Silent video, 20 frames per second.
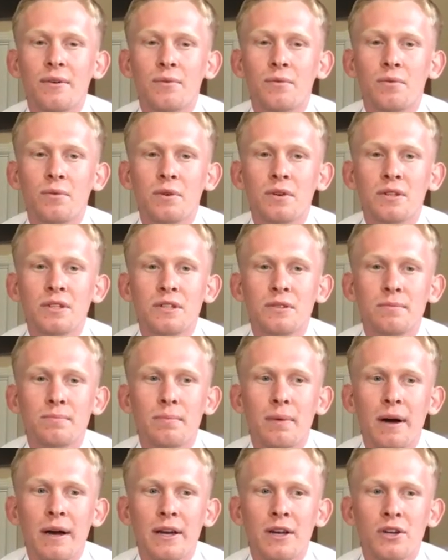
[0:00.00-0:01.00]
was
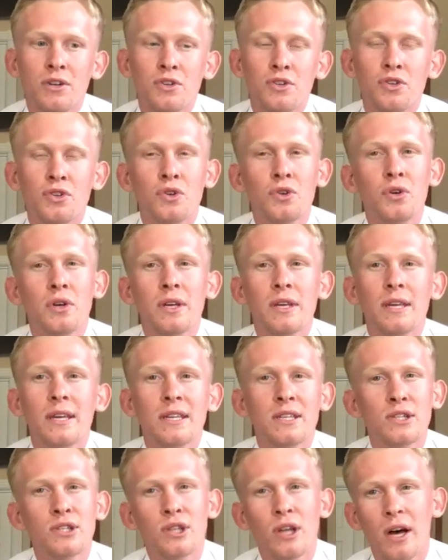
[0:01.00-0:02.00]
by controlling
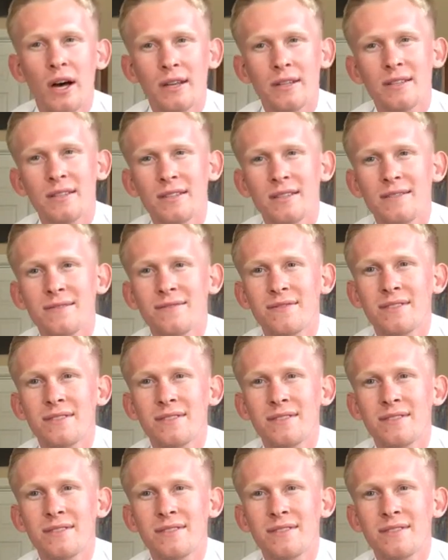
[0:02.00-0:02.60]
his thoughts.